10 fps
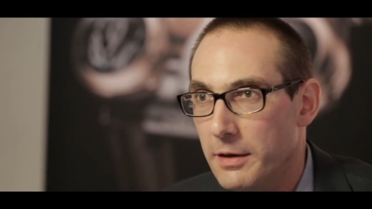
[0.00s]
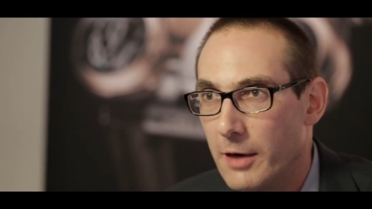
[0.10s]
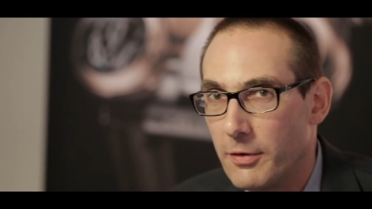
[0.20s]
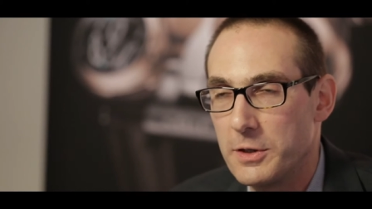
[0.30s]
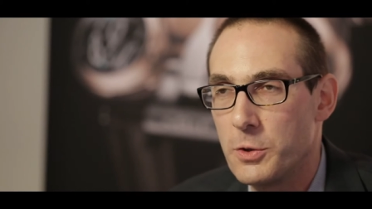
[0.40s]

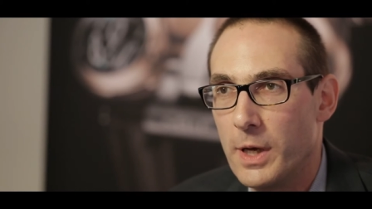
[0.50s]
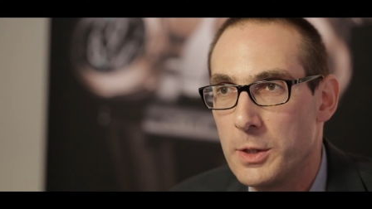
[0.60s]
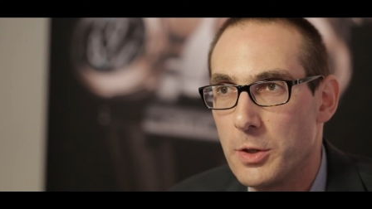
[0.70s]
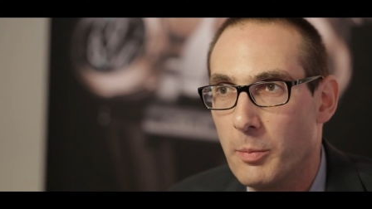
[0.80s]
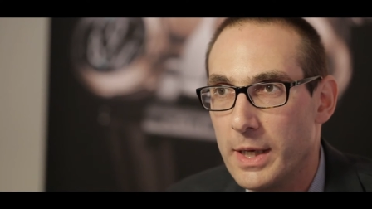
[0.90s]
Never the
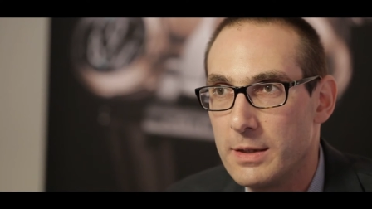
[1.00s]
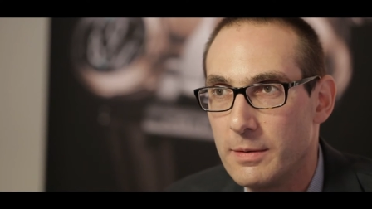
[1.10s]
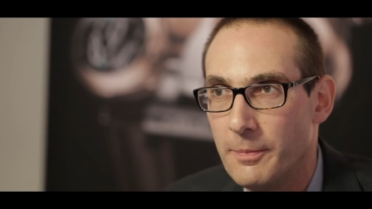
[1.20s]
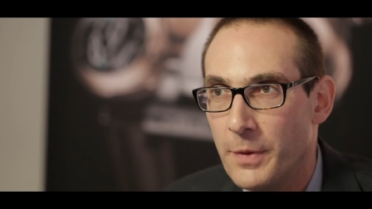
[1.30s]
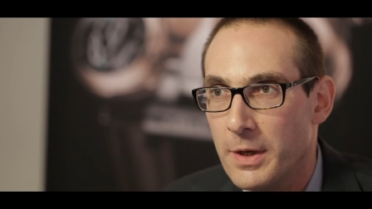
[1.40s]
twain shall
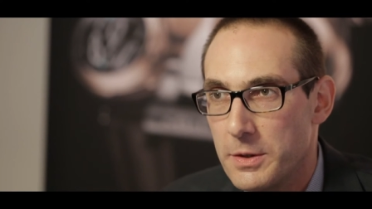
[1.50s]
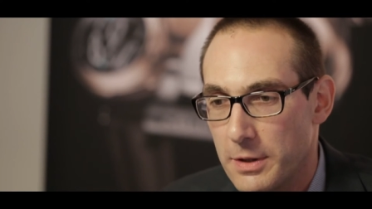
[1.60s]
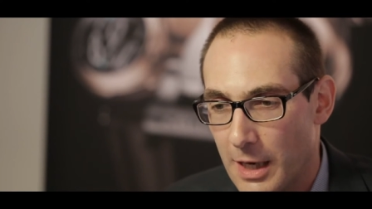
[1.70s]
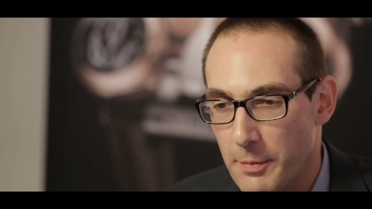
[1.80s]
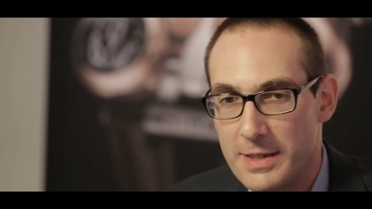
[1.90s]
meet.
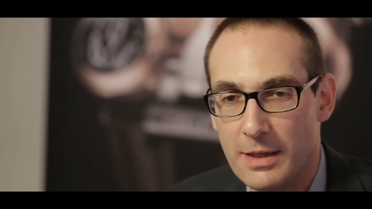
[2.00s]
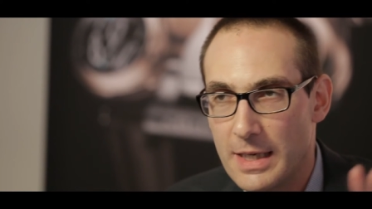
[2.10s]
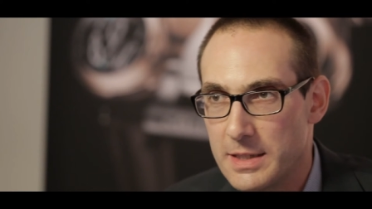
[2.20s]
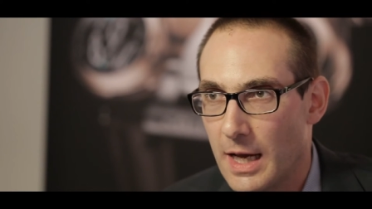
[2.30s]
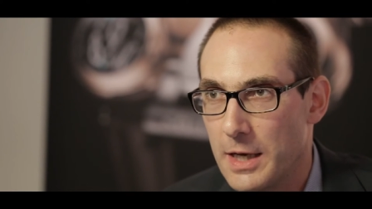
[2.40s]
So that means that
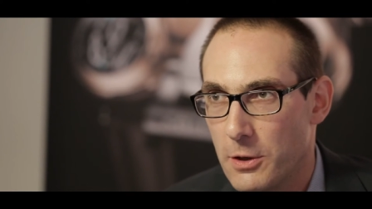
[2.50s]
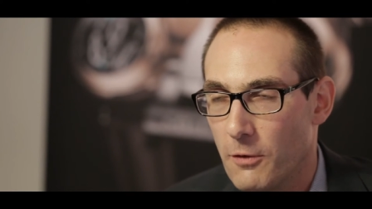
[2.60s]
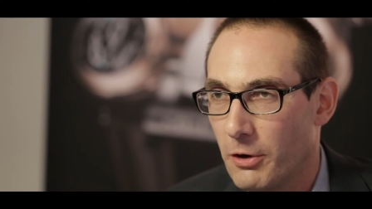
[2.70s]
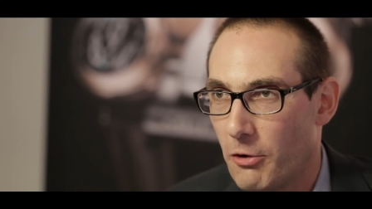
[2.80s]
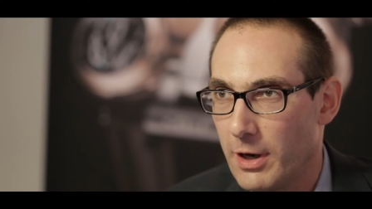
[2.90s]
these guys
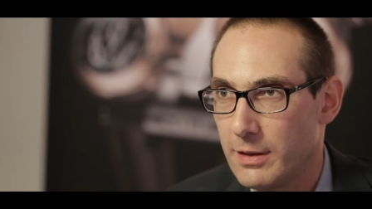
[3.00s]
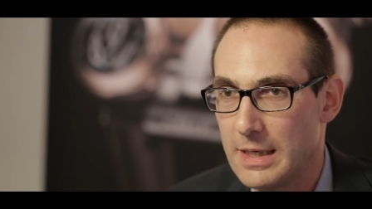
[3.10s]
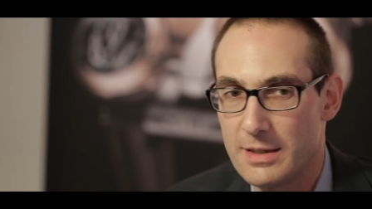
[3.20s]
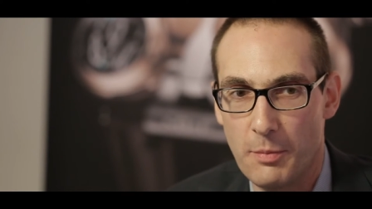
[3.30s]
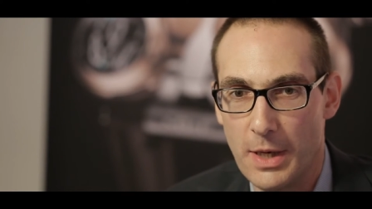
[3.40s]
often create
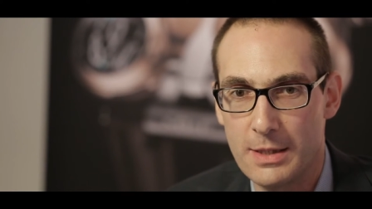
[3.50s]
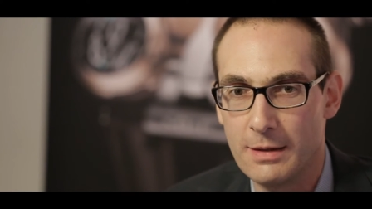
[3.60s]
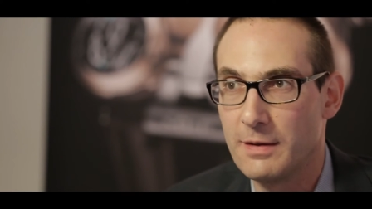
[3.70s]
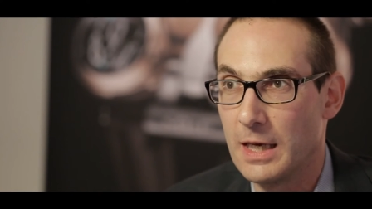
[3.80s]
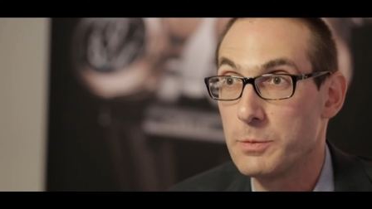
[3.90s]
these
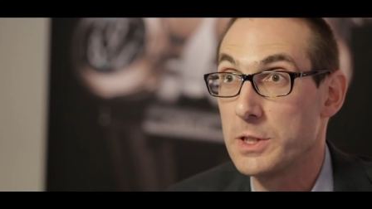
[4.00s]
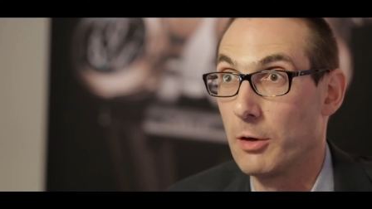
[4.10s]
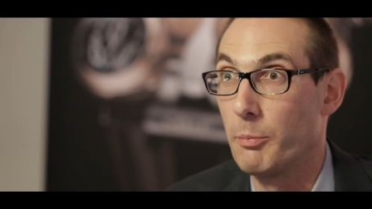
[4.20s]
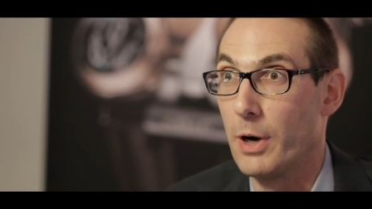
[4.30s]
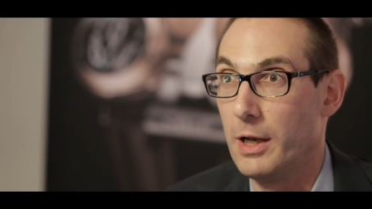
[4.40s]
amazing things which
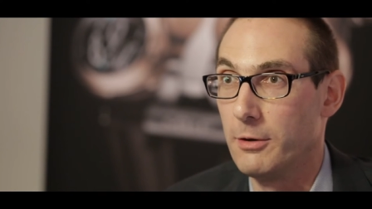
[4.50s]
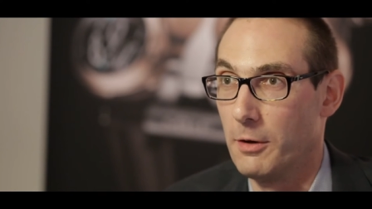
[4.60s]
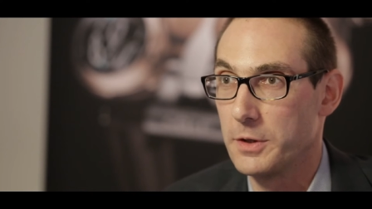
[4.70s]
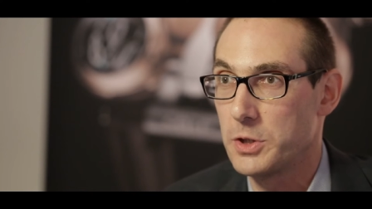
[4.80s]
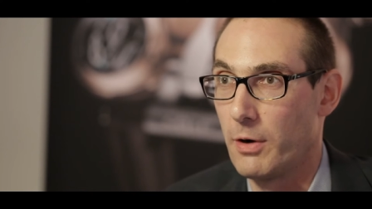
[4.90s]
look brilliant
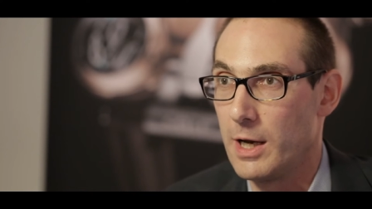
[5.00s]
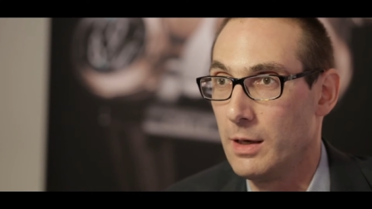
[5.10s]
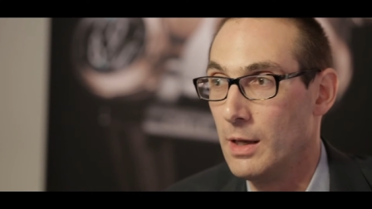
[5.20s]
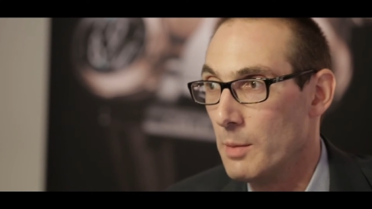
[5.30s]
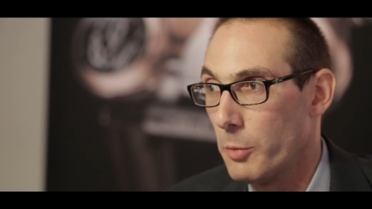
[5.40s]
on the
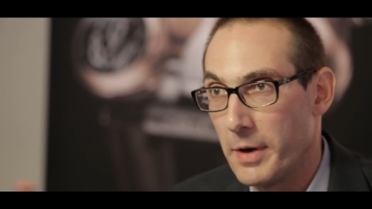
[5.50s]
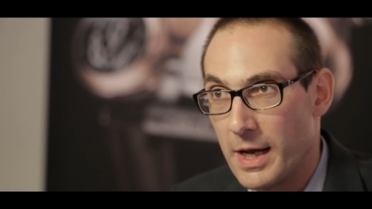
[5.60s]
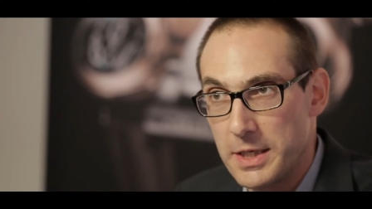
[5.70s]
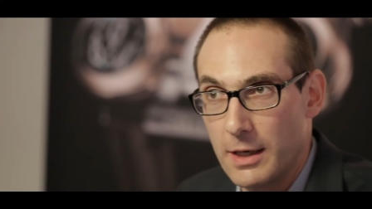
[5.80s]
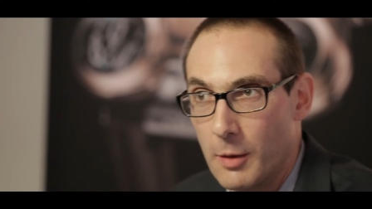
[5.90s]
screen, but when
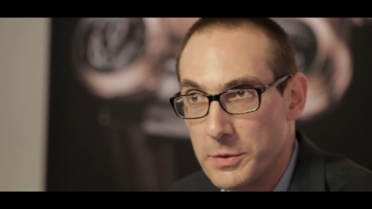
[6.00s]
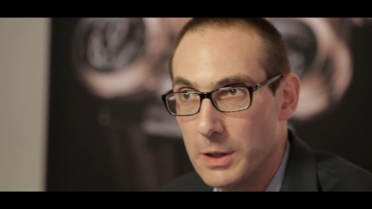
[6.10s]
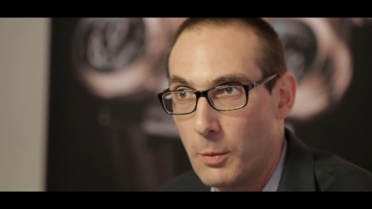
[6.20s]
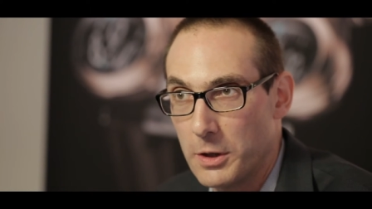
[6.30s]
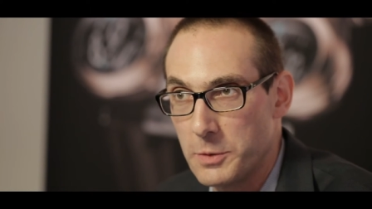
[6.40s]
actually it comes to
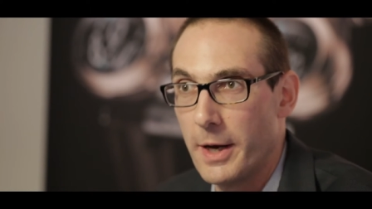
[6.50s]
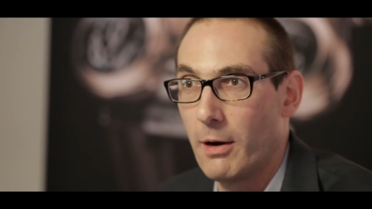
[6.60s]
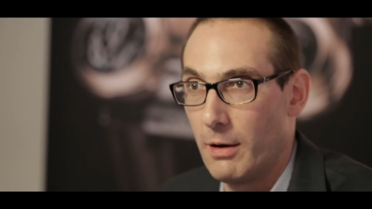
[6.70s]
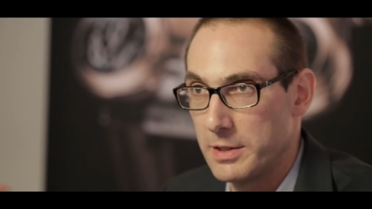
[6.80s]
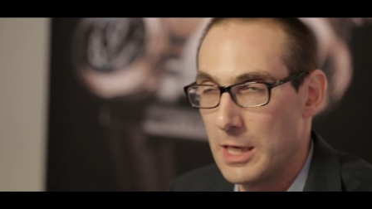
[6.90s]
the
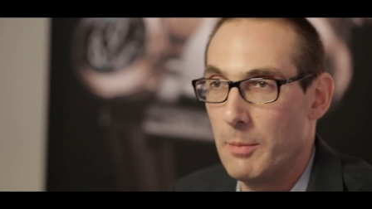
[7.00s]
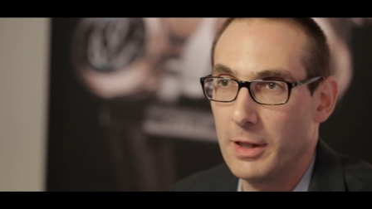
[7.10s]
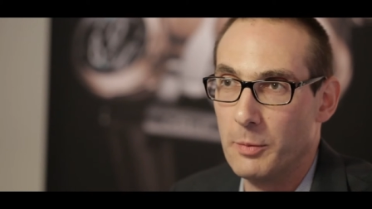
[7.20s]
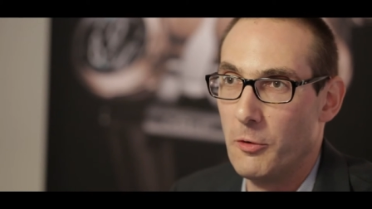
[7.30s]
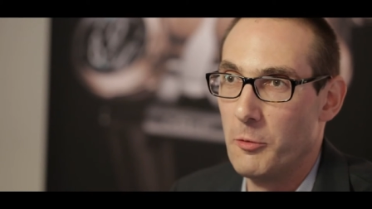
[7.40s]
watchmaker
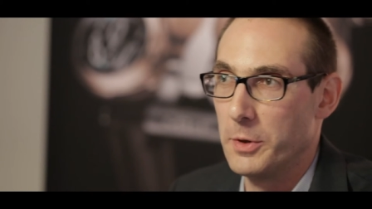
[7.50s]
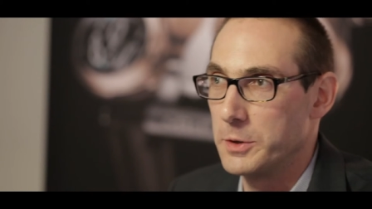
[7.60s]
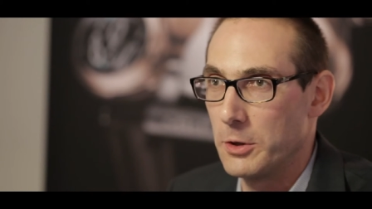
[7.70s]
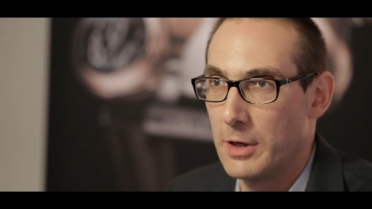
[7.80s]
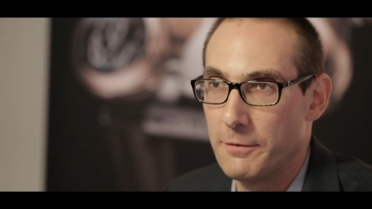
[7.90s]
assembling the
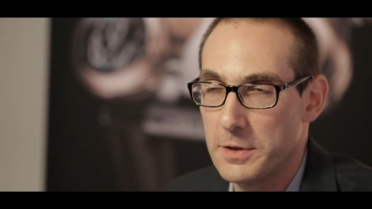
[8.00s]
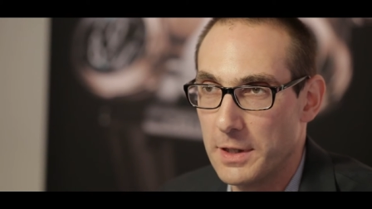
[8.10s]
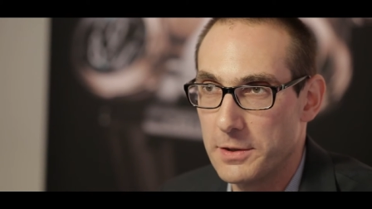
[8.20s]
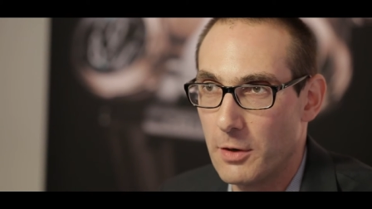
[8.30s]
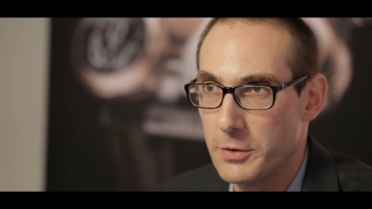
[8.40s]
movement, doing
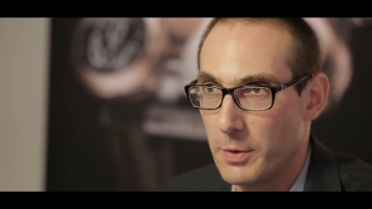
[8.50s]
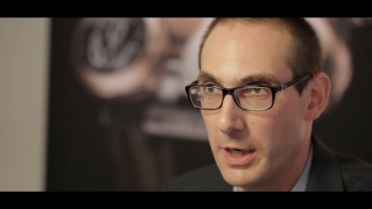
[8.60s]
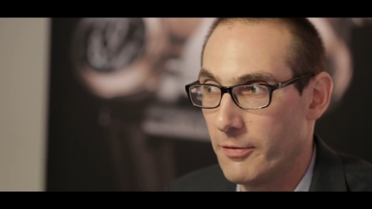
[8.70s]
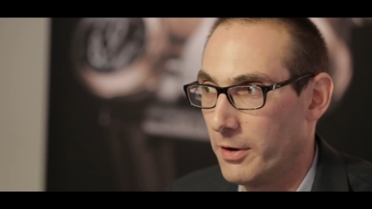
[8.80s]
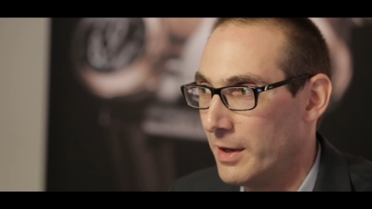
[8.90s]
after-sale service,
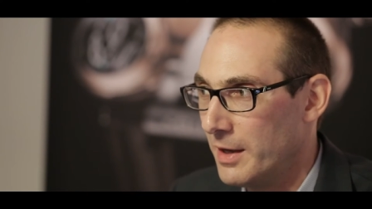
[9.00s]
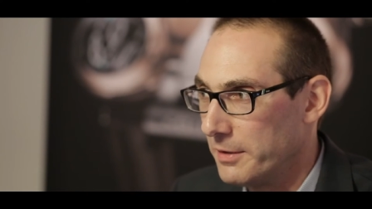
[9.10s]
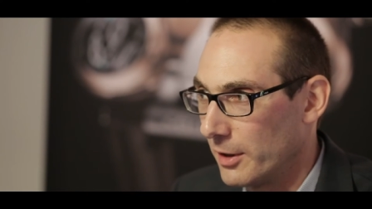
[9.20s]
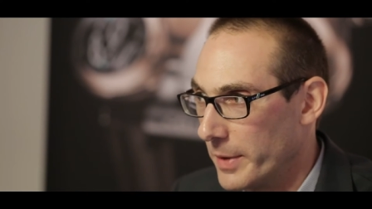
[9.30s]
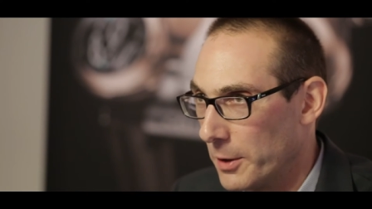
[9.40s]
whatever,
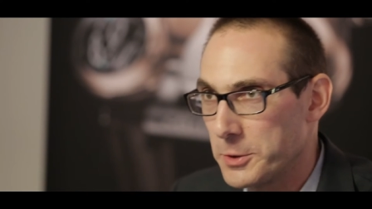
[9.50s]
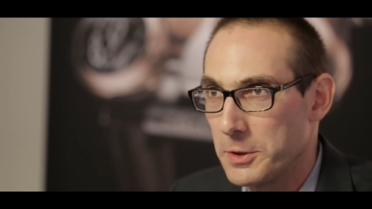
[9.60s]
there can be all